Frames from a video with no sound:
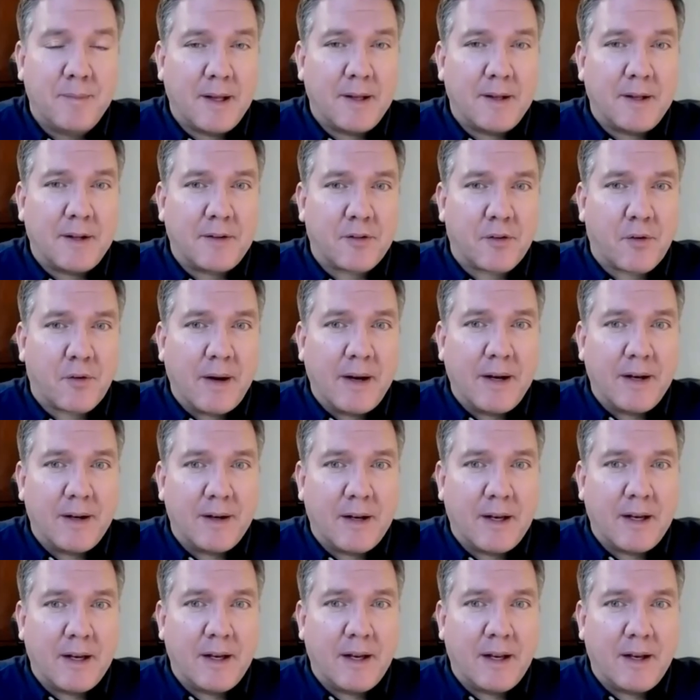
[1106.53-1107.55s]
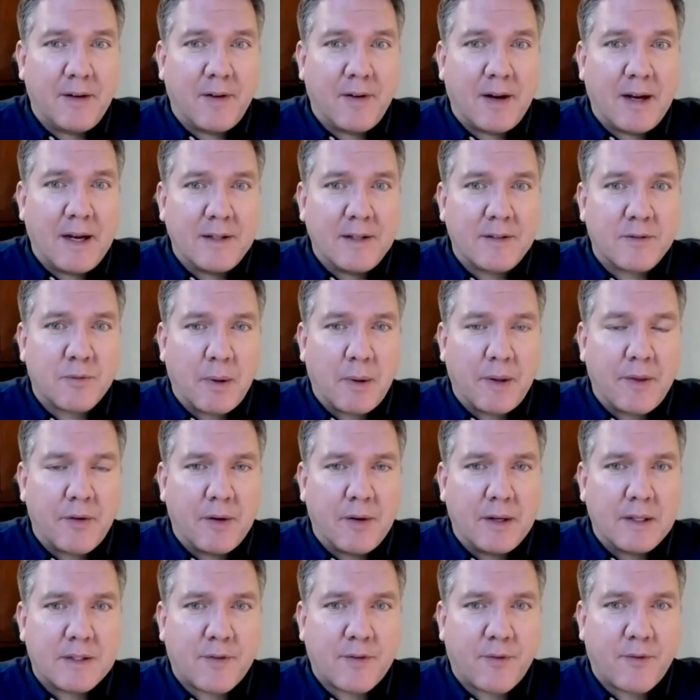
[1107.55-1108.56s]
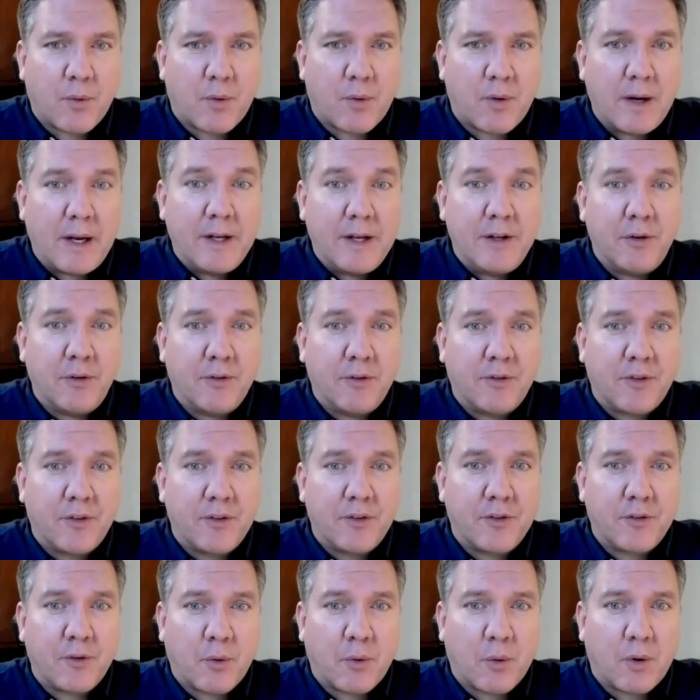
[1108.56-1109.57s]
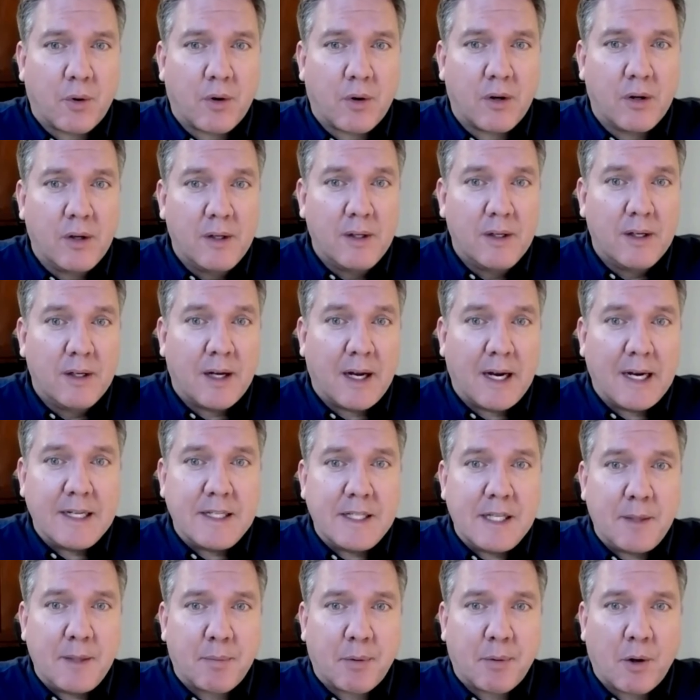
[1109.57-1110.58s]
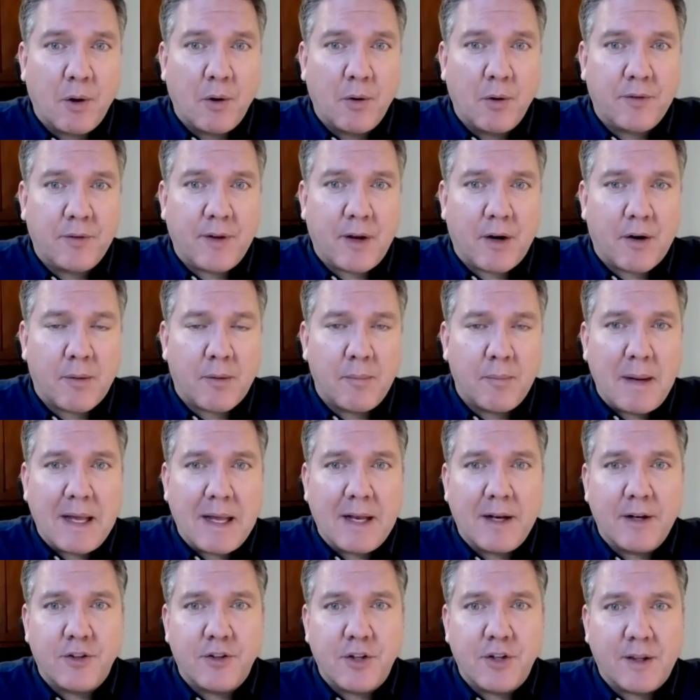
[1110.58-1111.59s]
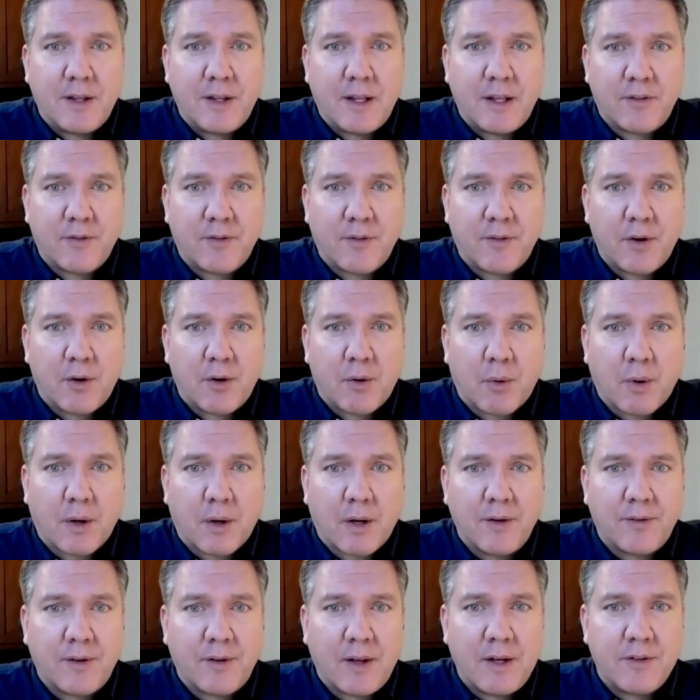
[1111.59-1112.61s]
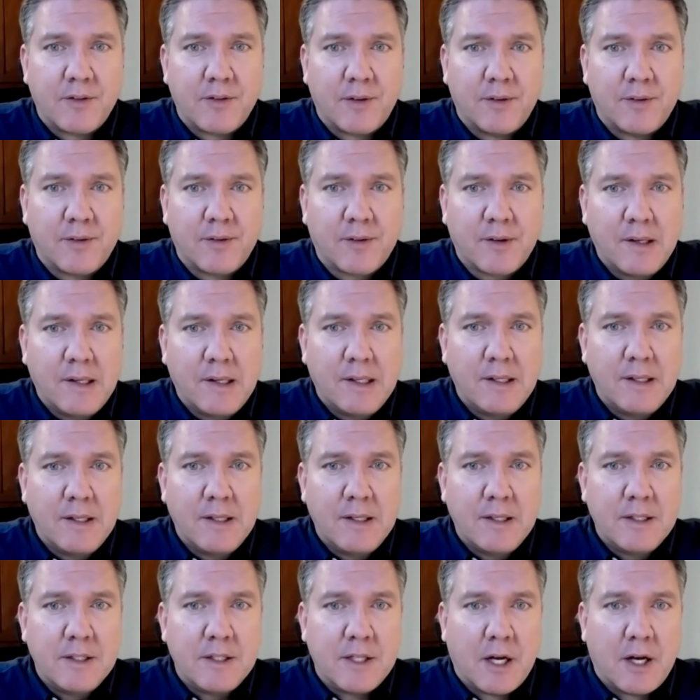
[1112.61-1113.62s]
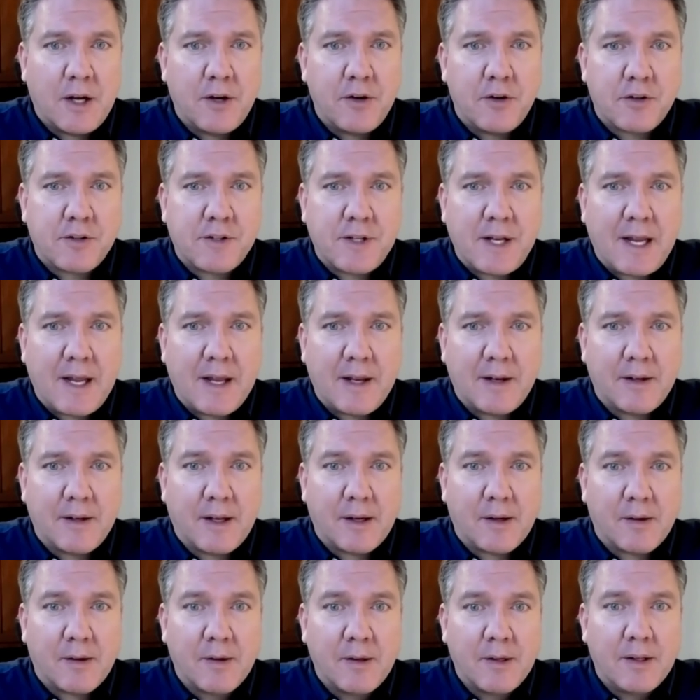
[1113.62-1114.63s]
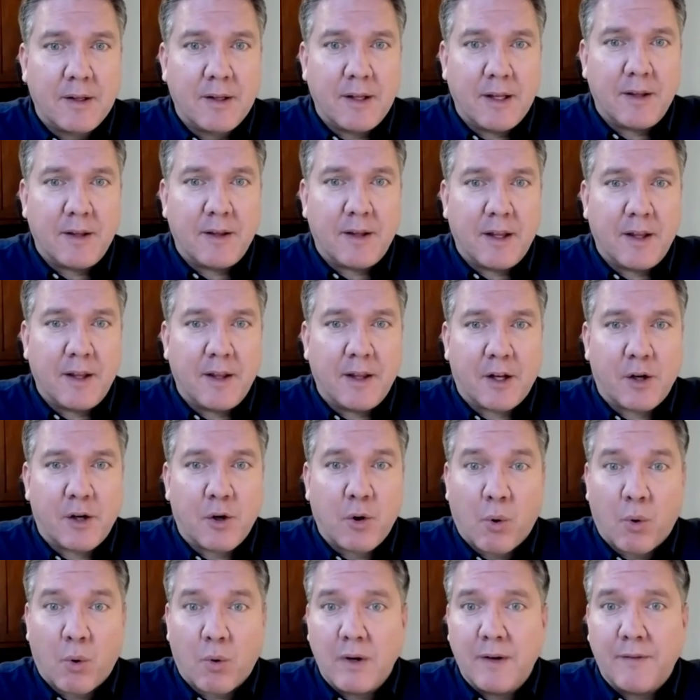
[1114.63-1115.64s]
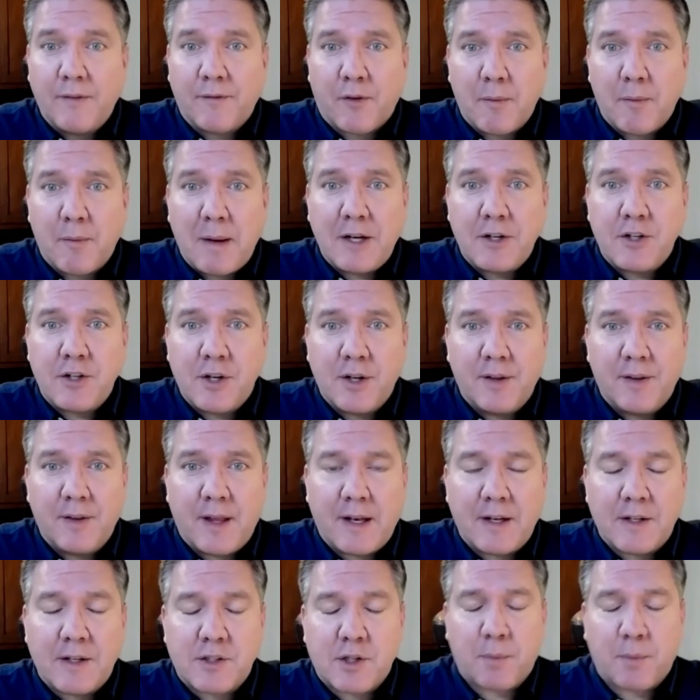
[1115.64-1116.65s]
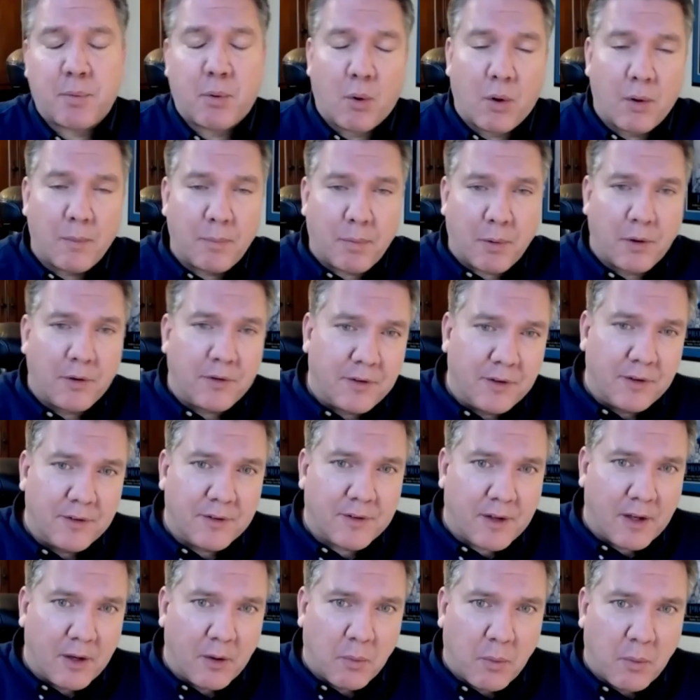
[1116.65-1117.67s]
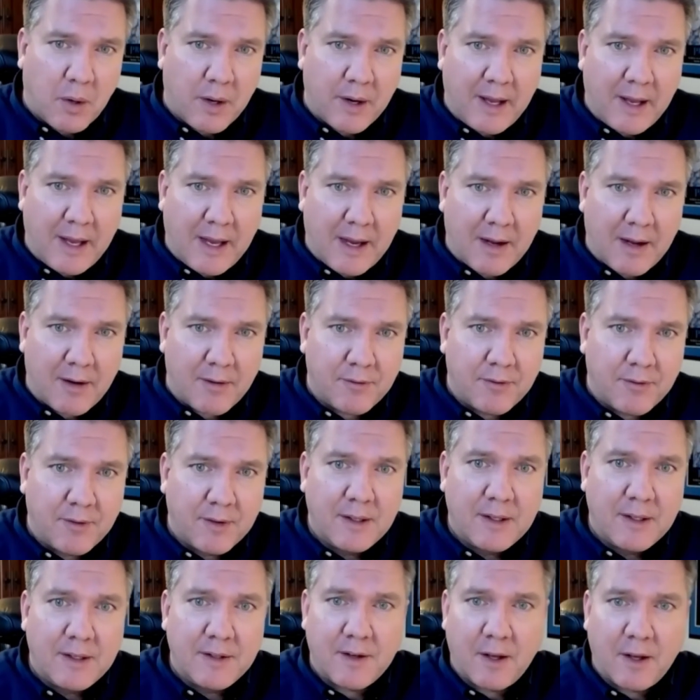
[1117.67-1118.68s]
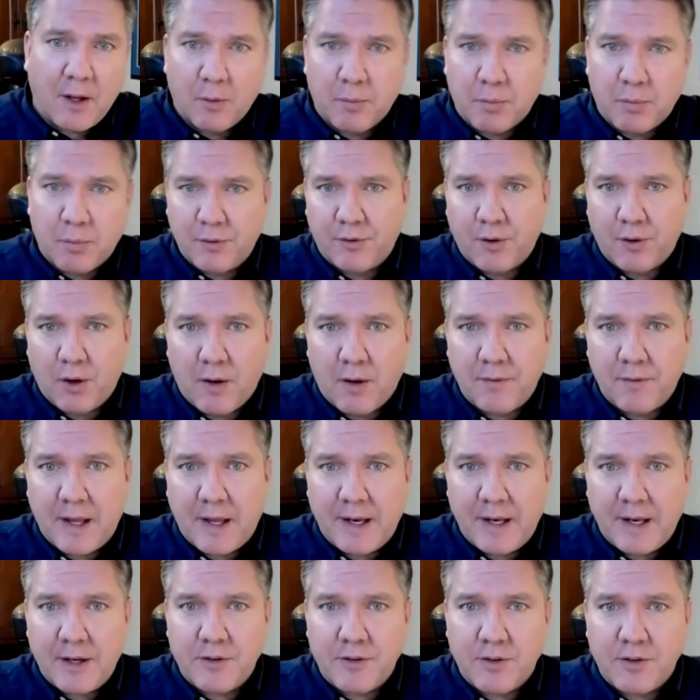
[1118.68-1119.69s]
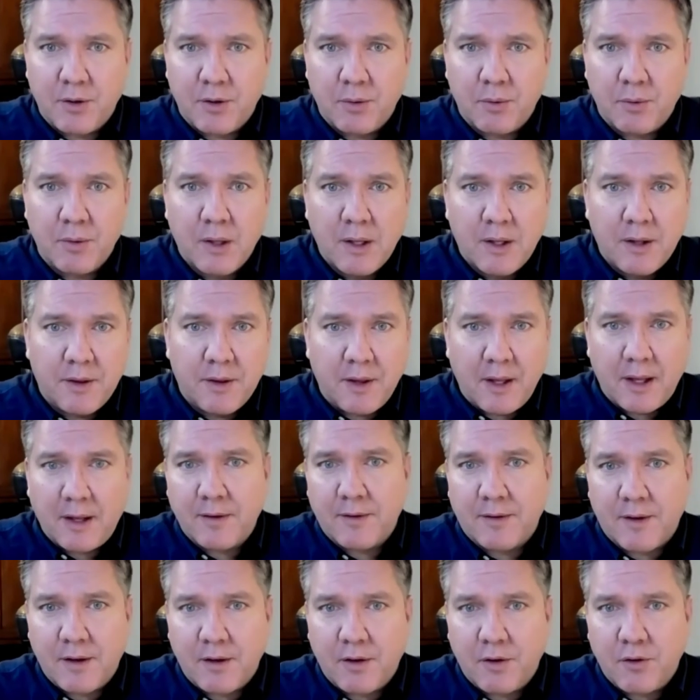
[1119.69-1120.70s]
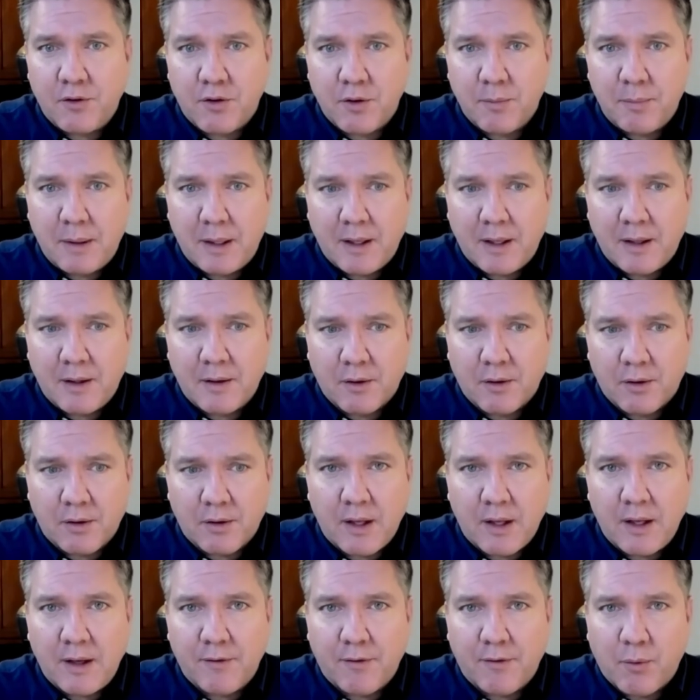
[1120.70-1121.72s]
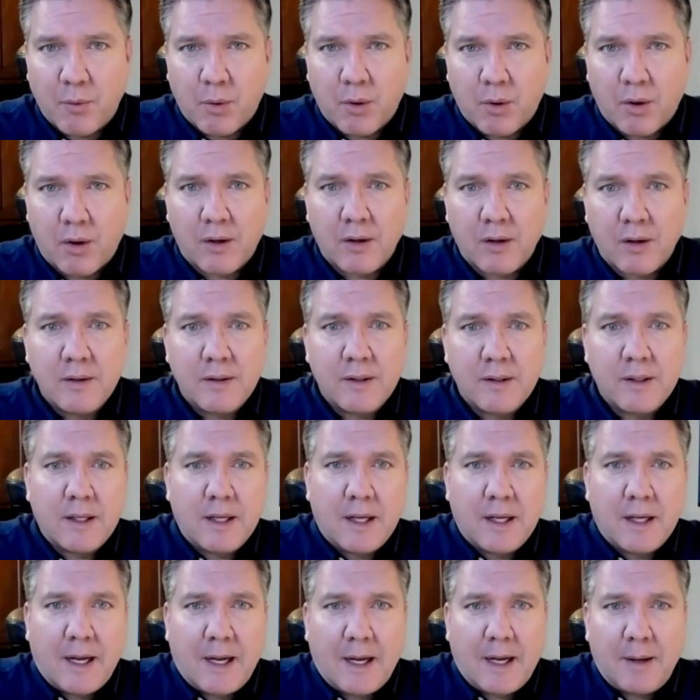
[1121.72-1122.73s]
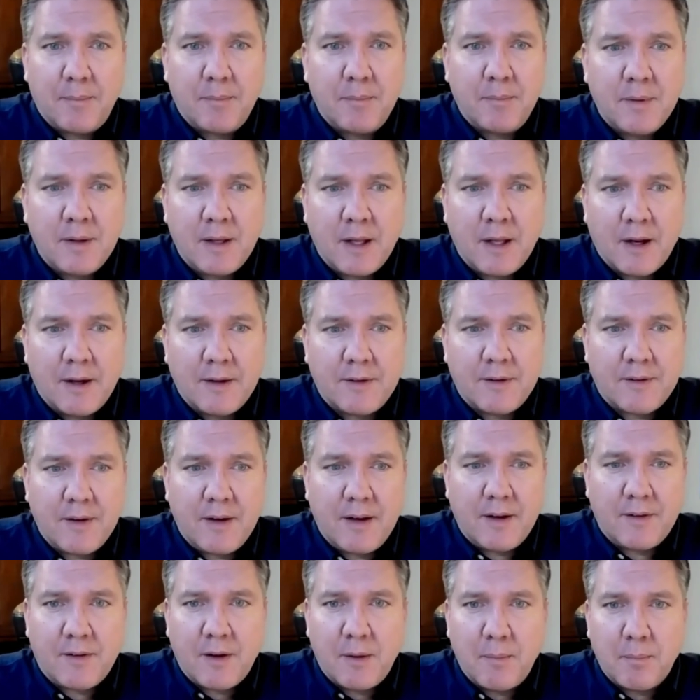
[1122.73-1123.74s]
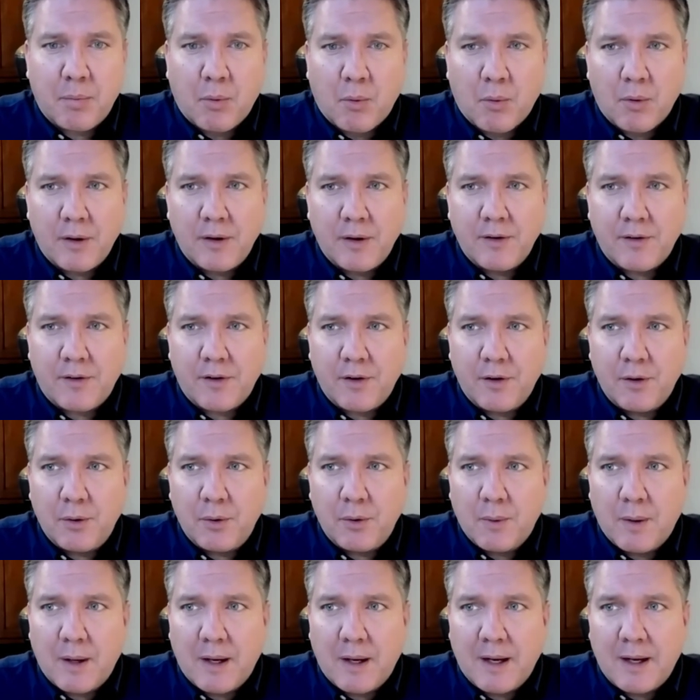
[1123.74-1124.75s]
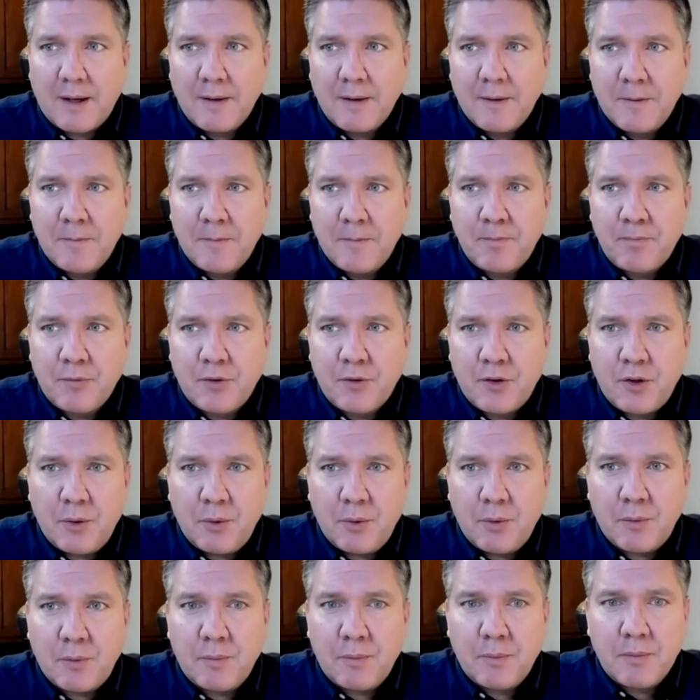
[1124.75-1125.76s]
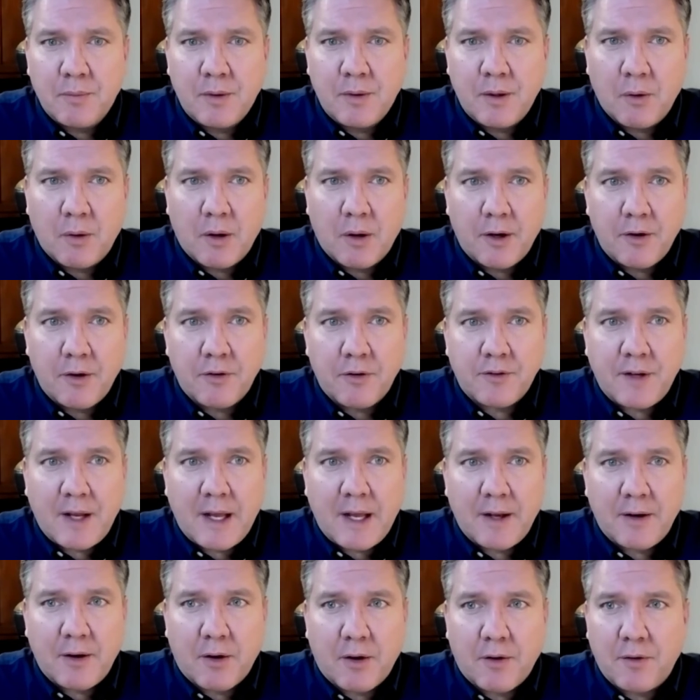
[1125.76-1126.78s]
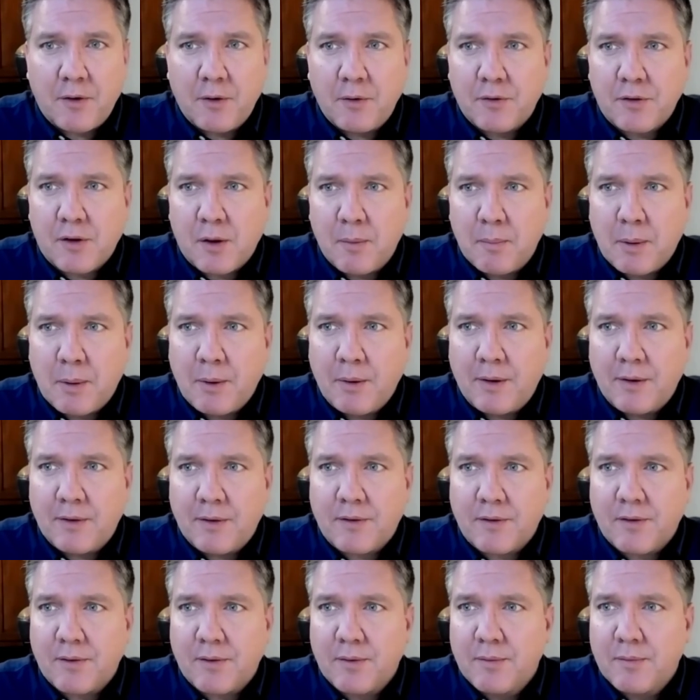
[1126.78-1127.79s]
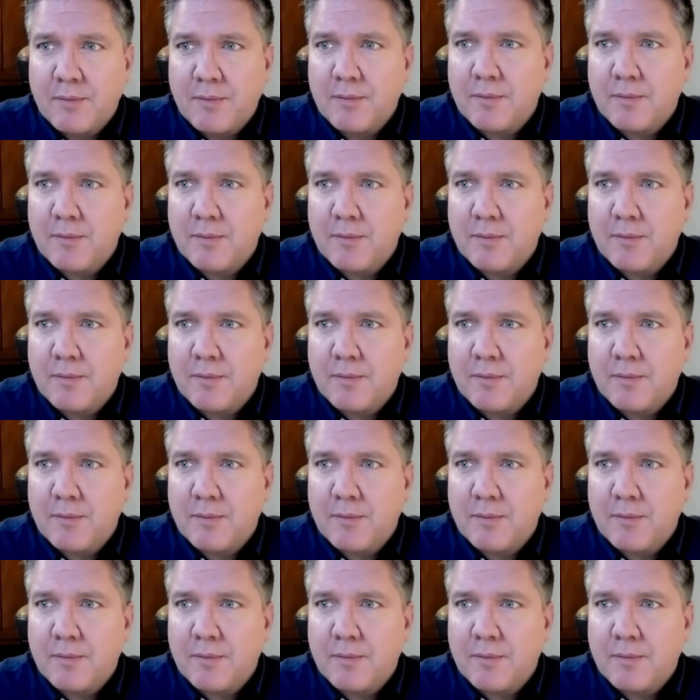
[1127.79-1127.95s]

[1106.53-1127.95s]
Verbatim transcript: that's great advice, whether it's for end users or IT pros that are managing these for their organizations to understand like the, the, the core information that a support person is going to want to have to help resolve that issue, things that you should be looking for. Um, yeah, it's it's important to uh, to you know understand all those components.